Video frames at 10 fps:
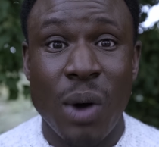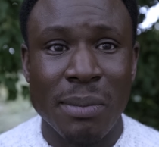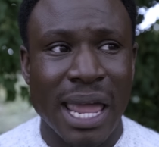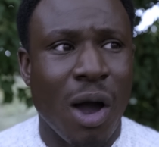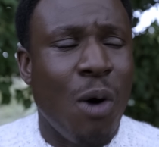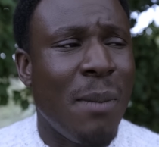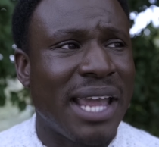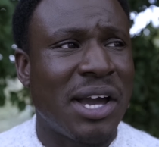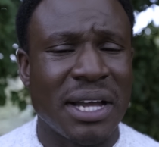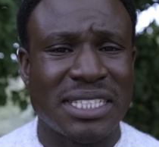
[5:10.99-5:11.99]
I'm like, oh my
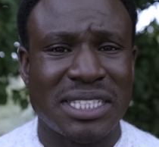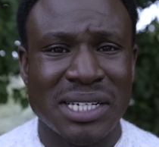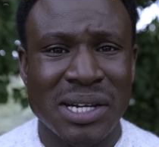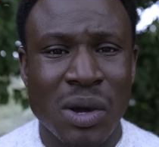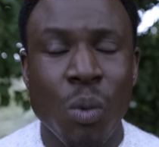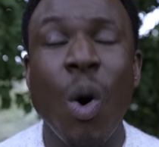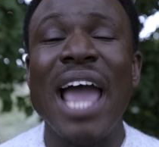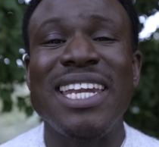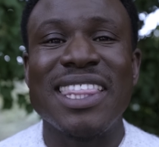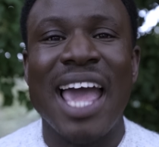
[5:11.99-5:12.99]
gosh,
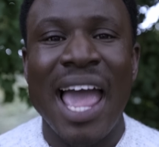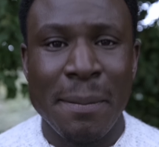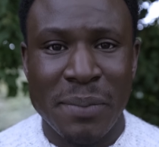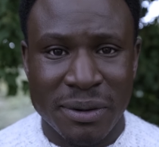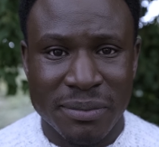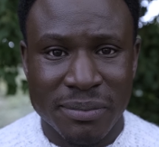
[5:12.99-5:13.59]
why did that happen?